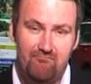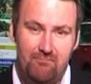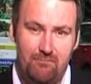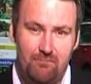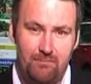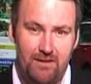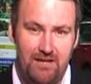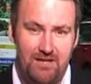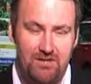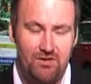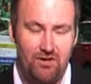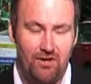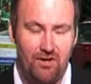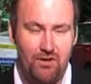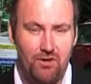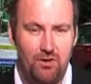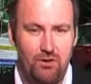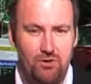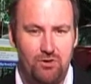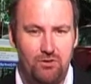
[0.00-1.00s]
But that's not
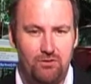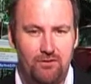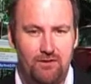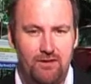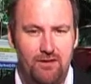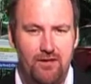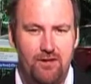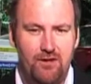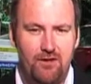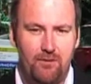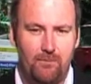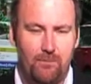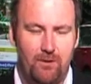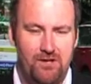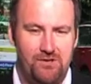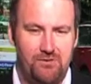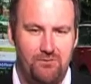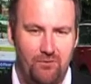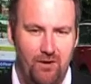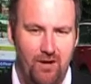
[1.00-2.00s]
unusual. The
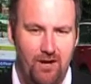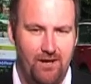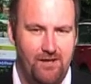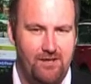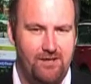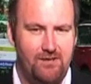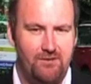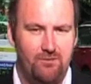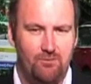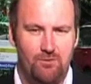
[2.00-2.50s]
price rise